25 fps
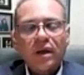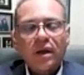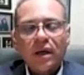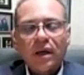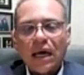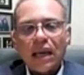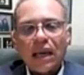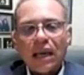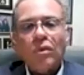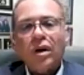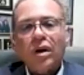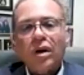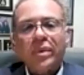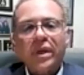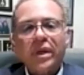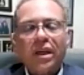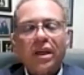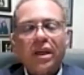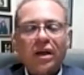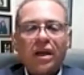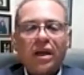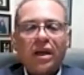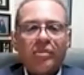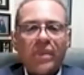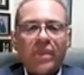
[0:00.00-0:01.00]
I don't want to be
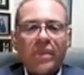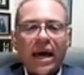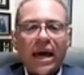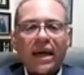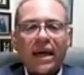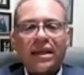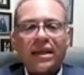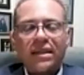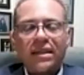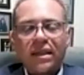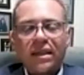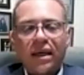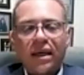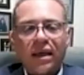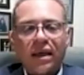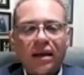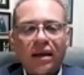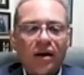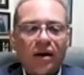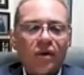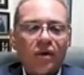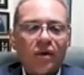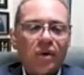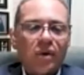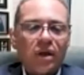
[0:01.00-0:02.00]
looking back and saying,
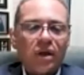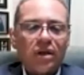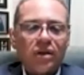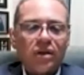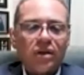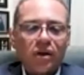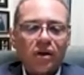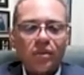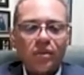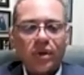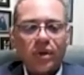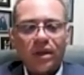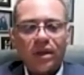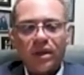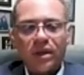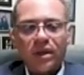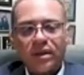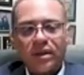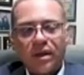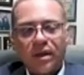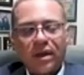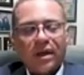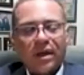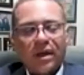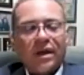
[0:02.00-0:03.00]
"Oh, well, we
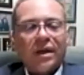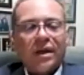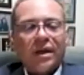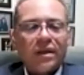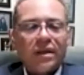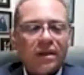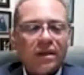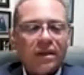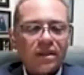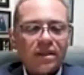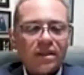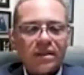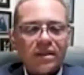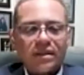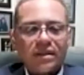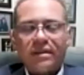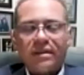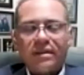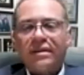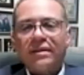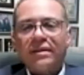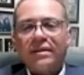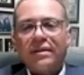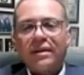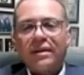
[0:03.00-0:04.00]
just
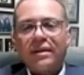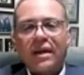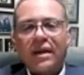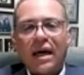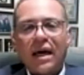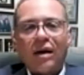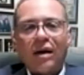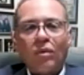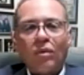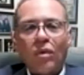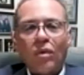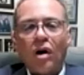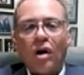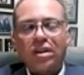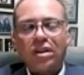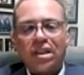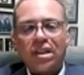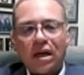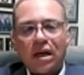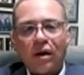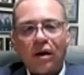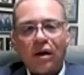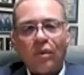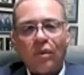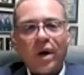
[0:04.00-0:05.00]
kind of waltzed
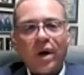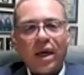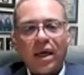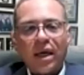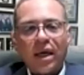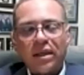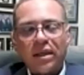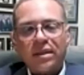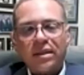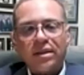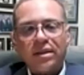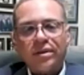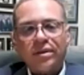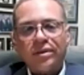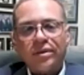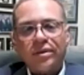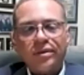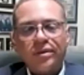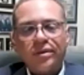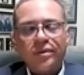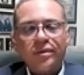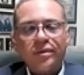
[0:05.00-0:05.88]
our way into